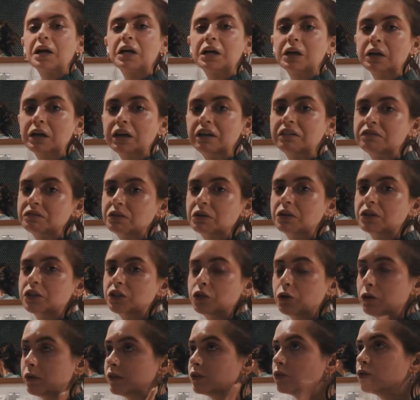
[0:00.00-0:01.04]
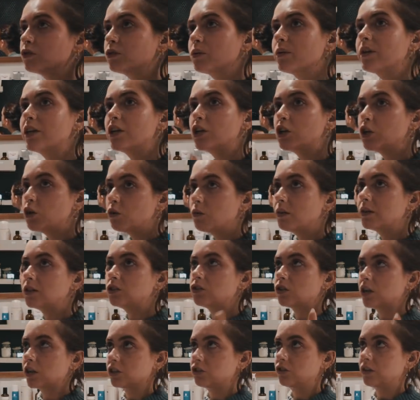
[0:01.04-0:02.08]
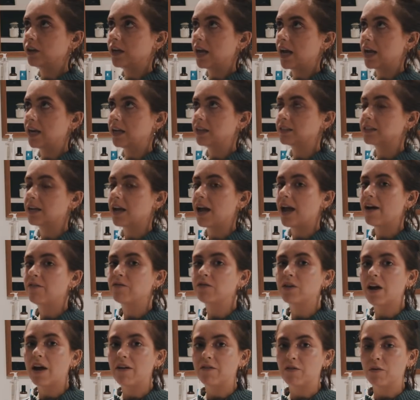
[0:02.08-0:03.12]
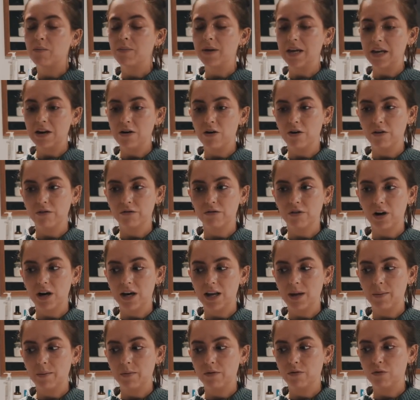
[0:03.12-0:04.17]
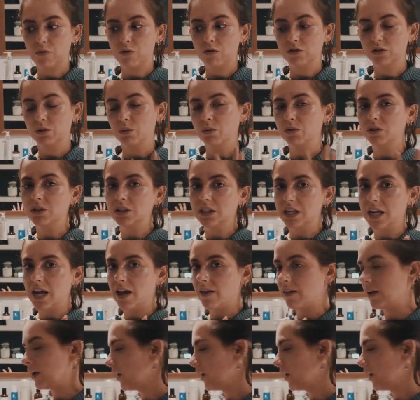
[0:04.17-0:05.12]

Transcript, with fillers: not looking forward to. It's also a new instructor again because I haven't ever been on a Friday before so we'll see how